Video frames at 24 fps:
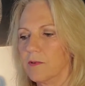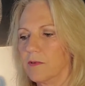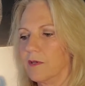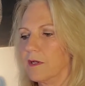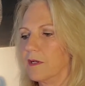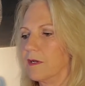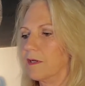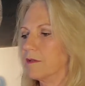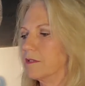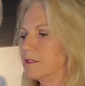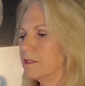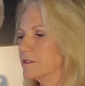
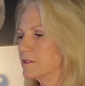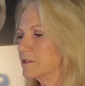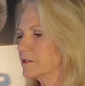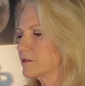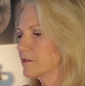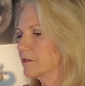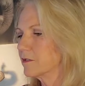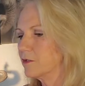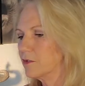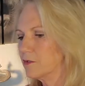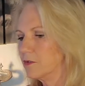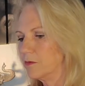And this is a
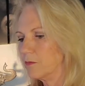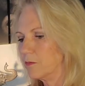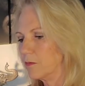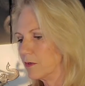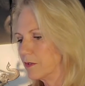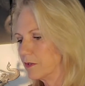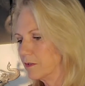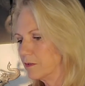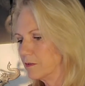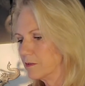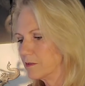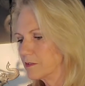new
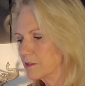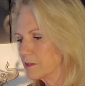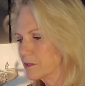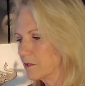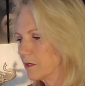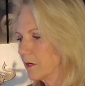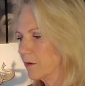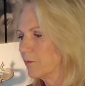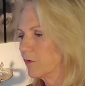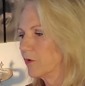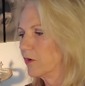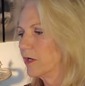one, so
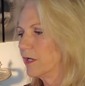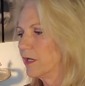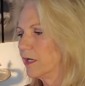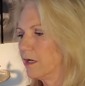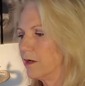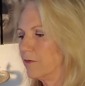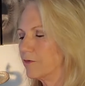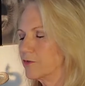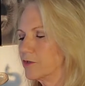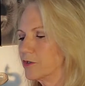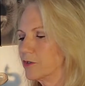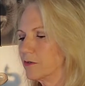I'm going to
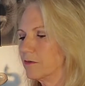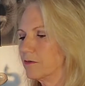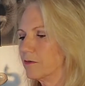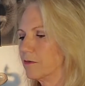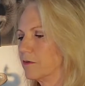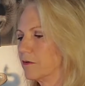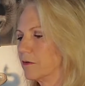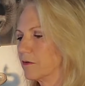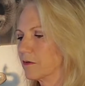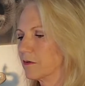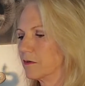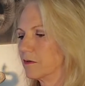have to,
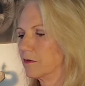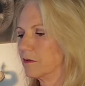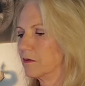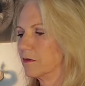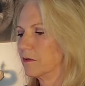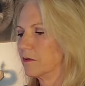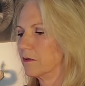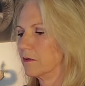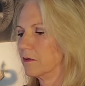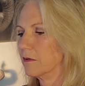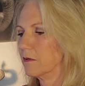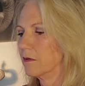
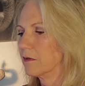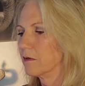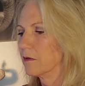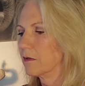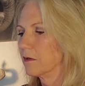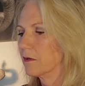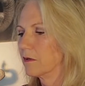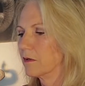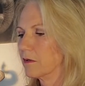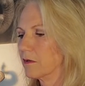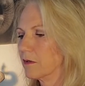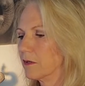
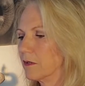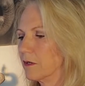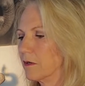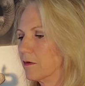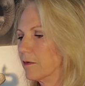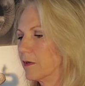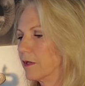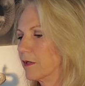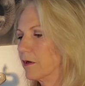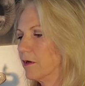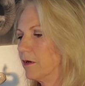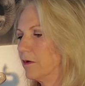there we
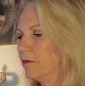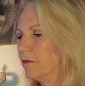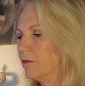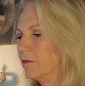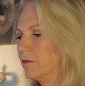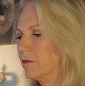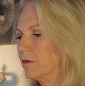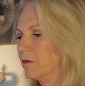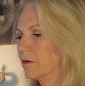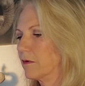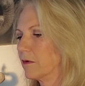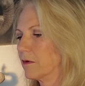go,
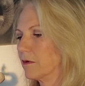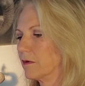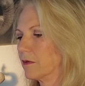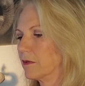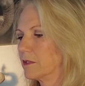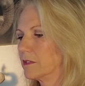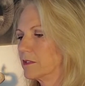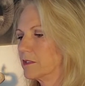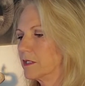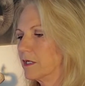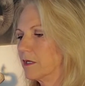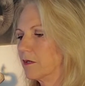
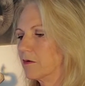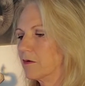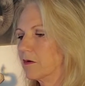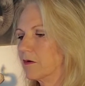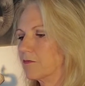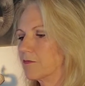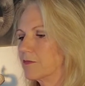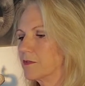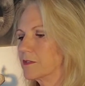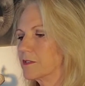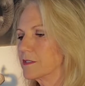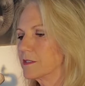take off
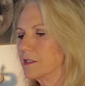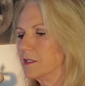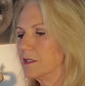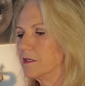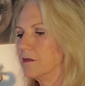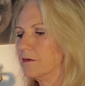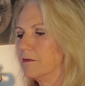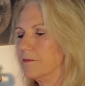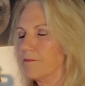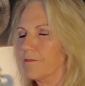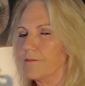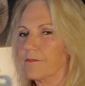the
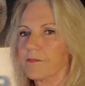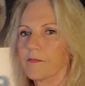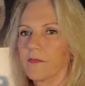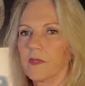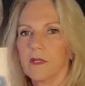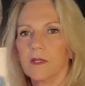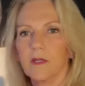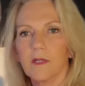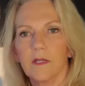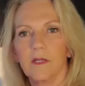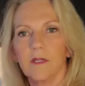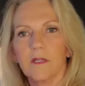seal,
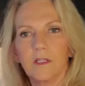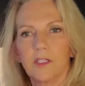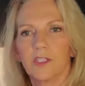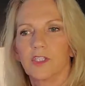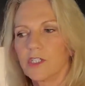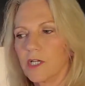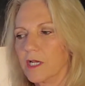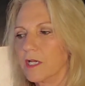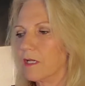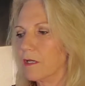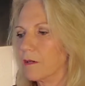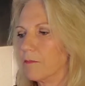
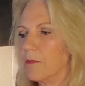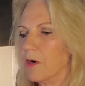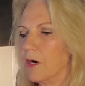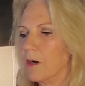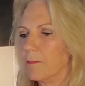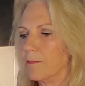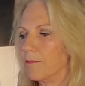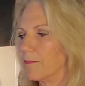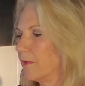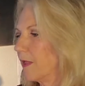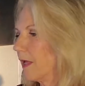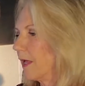shake them
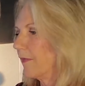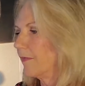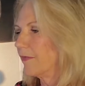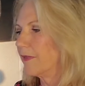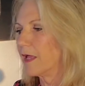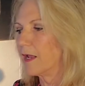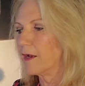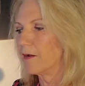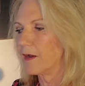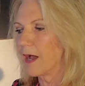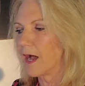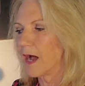up, and
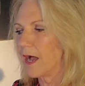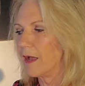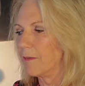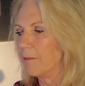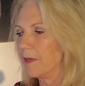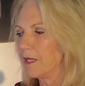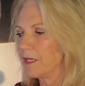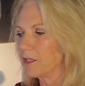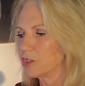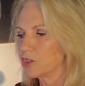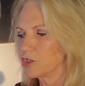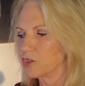then I
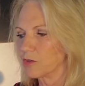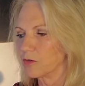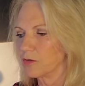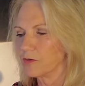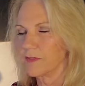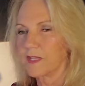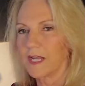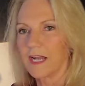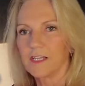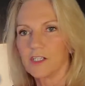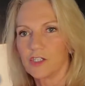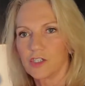make sure
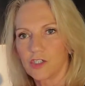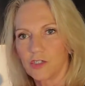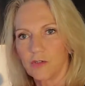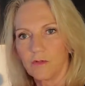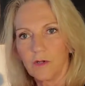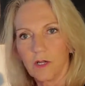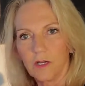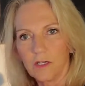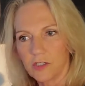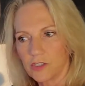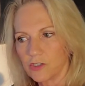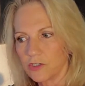that I do
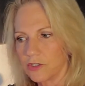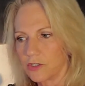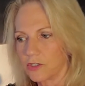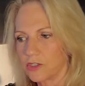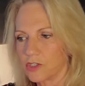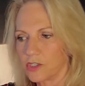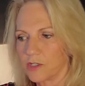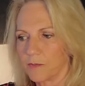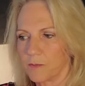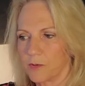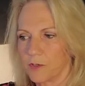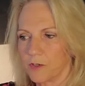not touch
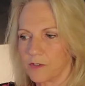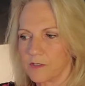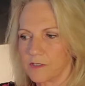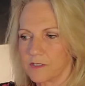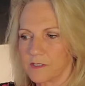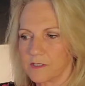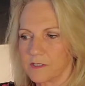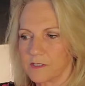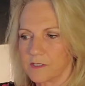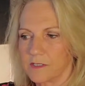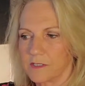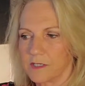the
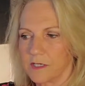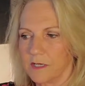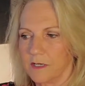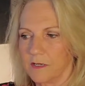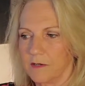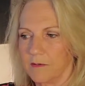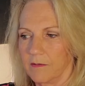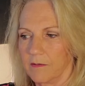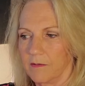person's skin.